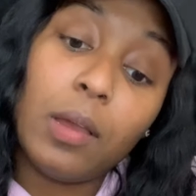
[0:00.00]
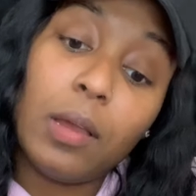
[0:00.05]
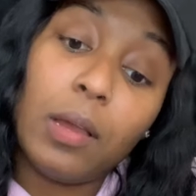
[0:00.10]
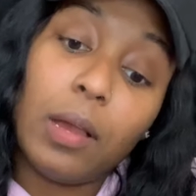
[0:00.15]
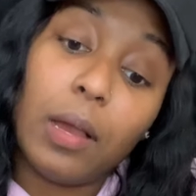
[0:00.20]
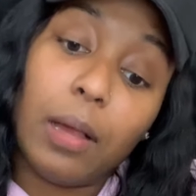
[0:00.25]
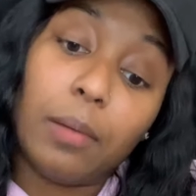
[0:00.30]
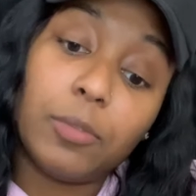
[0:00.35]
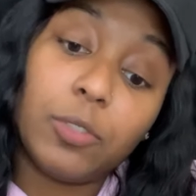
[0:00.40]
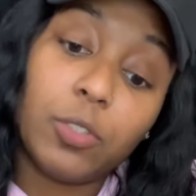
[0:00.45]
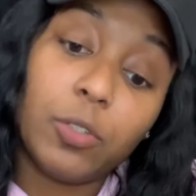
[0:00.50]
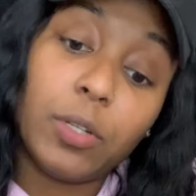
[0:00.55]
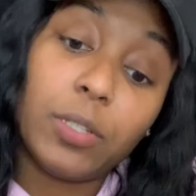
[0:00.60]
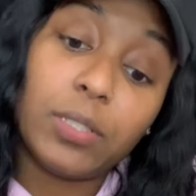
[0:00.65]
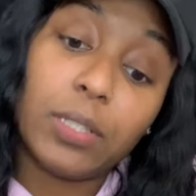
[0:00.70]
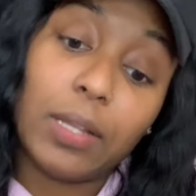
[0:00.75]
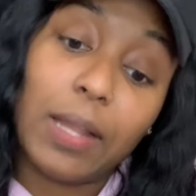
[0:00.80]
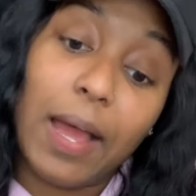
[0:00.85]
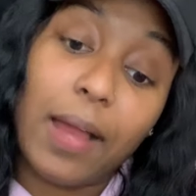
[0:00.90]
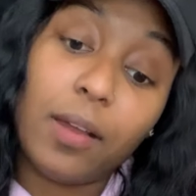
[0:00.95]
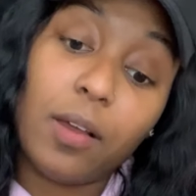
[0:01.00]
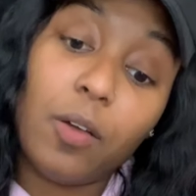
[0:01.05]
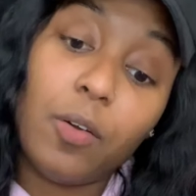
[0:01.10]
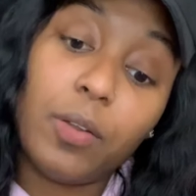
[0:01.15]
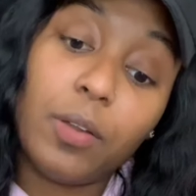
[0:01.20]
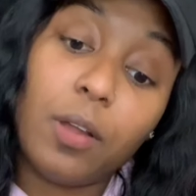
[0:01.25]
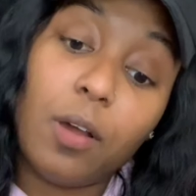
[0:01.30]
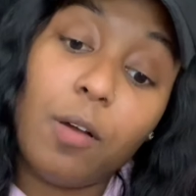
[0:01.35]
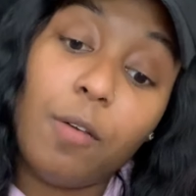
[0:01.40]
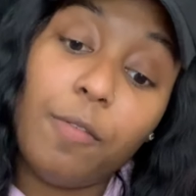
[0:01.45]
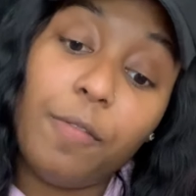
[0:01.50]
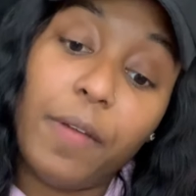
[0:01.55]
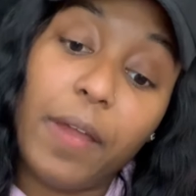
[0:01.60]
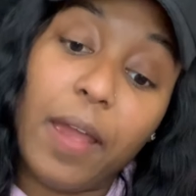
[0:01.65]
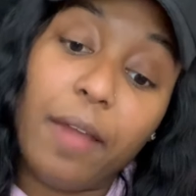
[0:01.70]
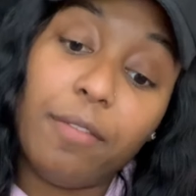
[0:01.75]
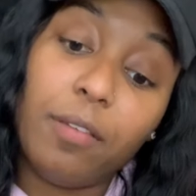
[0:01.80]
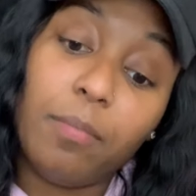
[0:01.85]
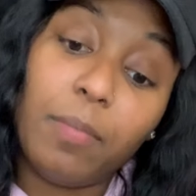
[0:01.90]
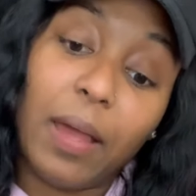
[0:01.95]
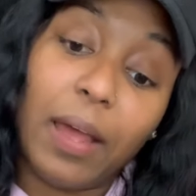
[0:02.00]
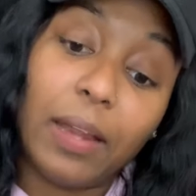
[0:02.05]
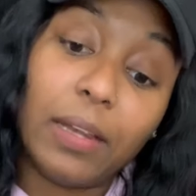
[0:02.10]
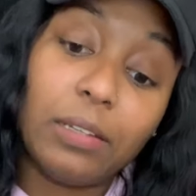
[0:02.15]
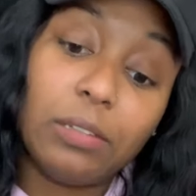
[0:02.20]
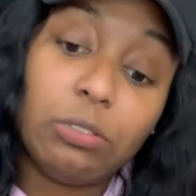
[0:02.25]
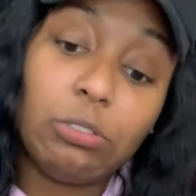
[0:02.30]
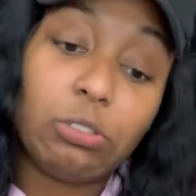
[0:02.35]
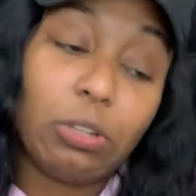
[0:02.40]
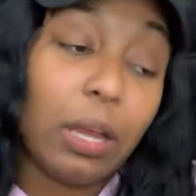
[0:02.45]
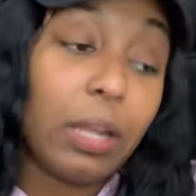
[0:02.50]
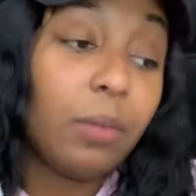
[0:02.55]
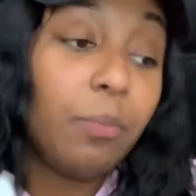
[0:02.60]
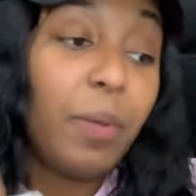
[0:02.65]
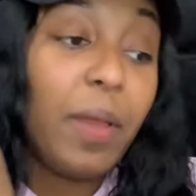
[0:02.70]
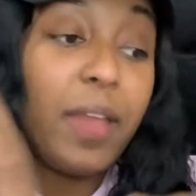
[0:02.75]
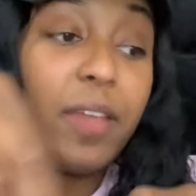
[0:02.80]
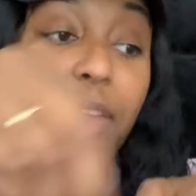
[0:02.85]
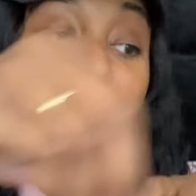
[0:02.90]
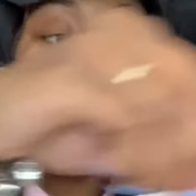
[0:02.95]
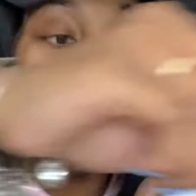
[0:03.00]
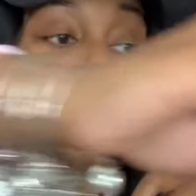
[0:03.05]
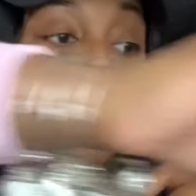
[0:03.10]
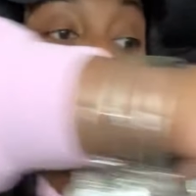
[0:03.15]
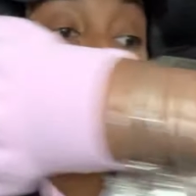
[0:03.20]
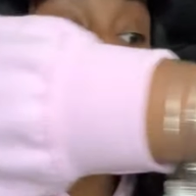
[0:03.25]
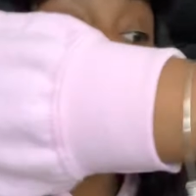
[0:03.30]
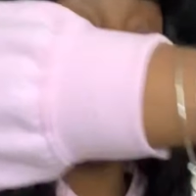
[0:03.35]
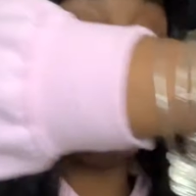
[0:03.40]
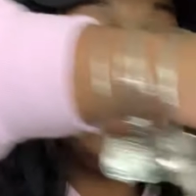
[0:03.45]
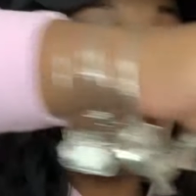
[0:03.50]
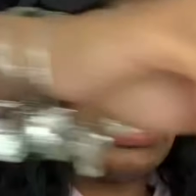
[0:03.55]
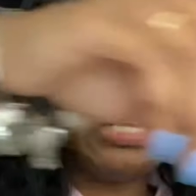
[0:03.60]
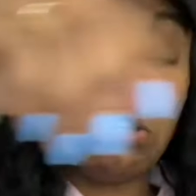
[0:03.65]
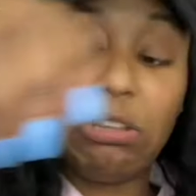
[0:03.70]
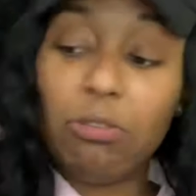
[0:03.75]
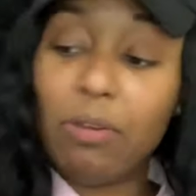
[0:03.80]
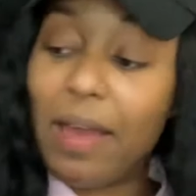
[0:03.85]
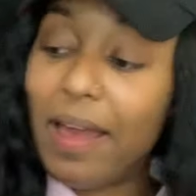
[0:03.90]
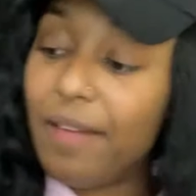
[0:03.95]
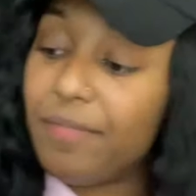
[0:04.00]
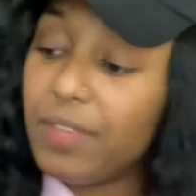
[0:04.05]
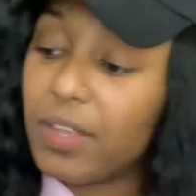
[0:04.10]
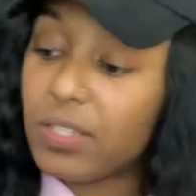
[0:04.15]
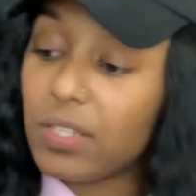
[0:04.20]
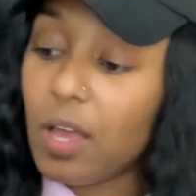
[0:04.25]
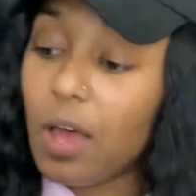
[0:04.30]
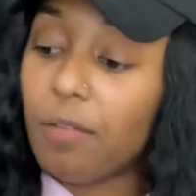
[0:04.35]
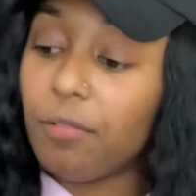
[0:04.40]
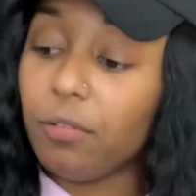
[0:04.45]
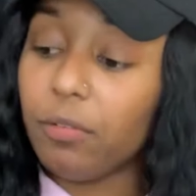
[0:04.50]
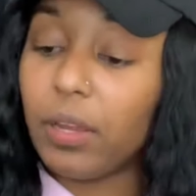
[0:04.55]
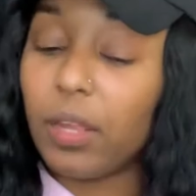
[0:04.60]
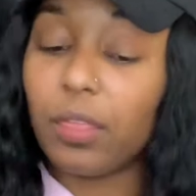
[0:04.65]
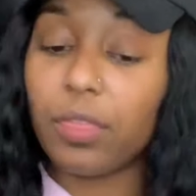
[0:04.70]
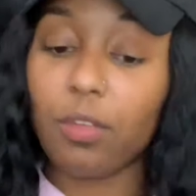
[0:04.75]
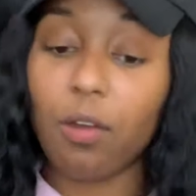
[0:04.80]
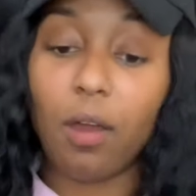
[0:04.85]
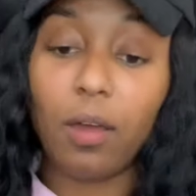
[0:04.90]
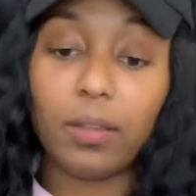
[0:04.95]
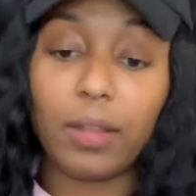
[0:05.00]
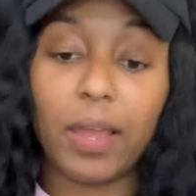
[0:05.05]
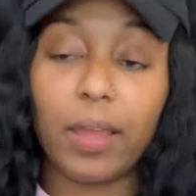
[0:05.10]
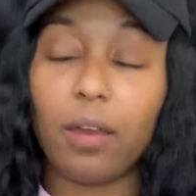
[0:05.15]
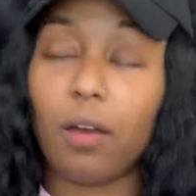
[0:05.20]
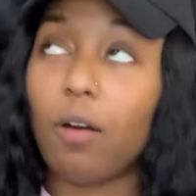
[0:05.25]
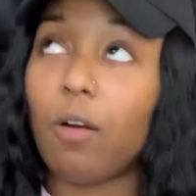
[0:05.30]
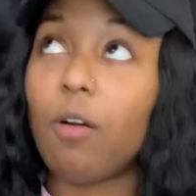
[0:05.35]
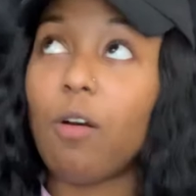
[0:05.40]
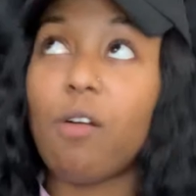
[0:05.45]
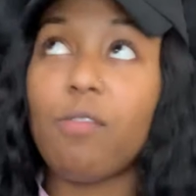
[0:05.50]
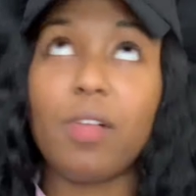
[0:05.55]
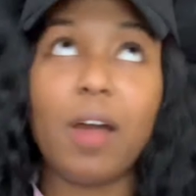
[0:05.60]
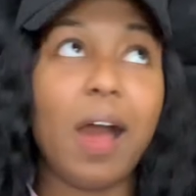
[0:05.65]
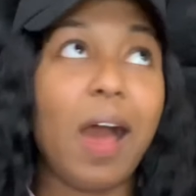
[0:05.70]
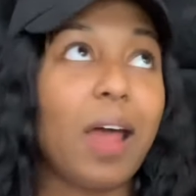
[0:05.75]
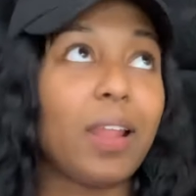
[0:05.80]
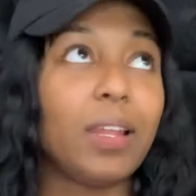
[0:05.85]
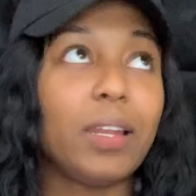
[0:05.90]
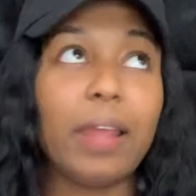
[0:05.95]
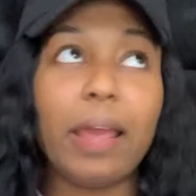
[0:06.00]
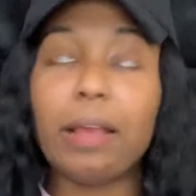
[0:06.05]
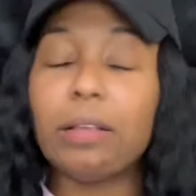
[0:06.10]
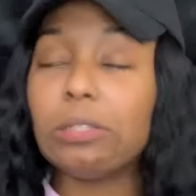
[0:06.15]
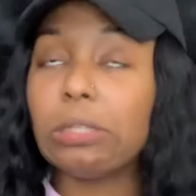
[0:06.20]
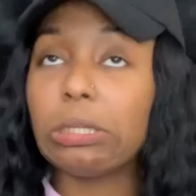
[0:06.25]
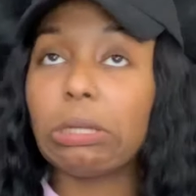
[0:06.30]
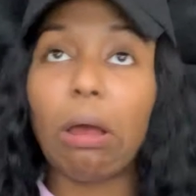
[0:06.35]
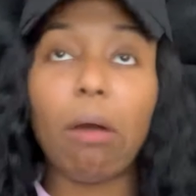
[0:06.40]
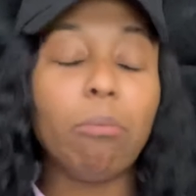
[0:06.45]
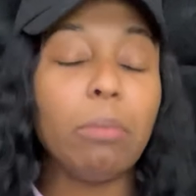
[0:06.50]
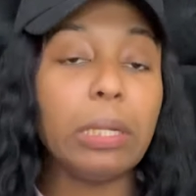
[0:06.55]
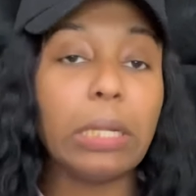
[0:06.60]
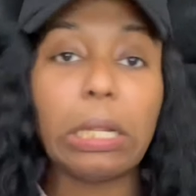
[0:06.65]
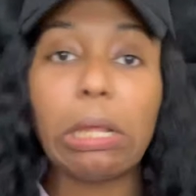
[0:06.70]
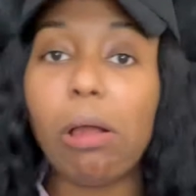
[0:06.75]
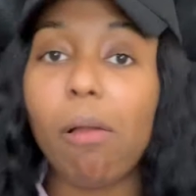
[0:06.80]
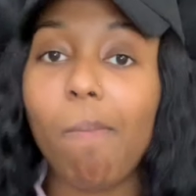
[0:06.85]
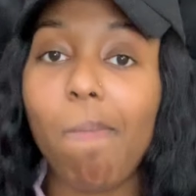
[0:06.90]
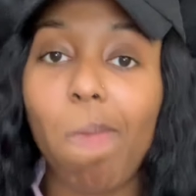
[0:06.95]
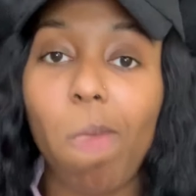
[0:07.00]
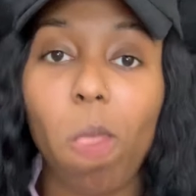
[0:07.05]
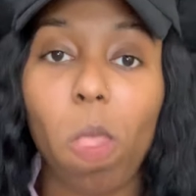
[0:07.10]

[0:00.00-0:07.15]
I'm sure it's a lot going on for everybody. You trying to pay your bills, and then you have this hovering thought like, oh, the holidays are coming up.